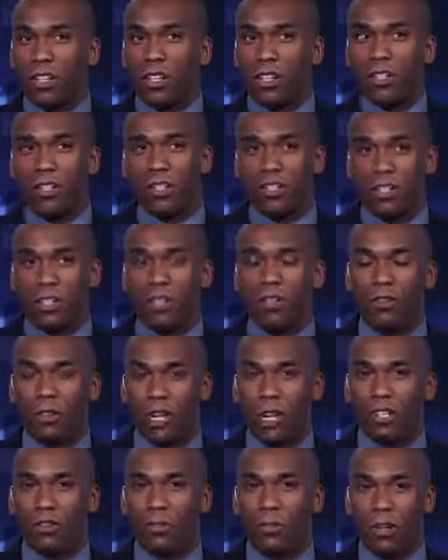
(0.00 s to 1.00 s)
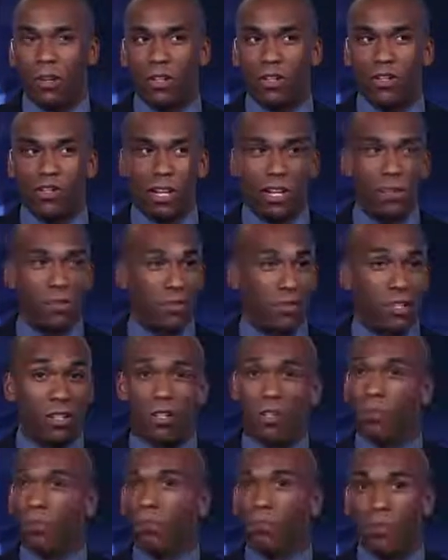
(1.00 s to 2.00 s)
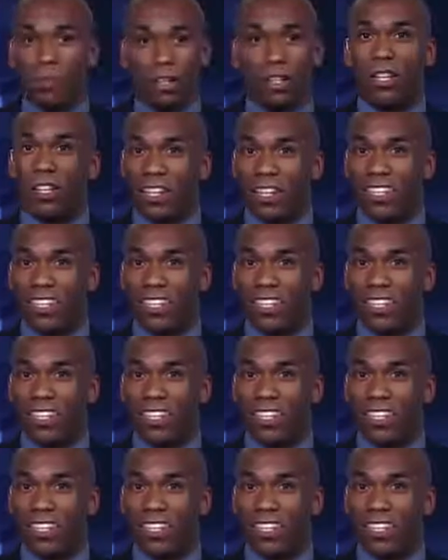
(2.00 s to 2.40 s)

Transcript: kids and see who likes Bernie Sanders. That's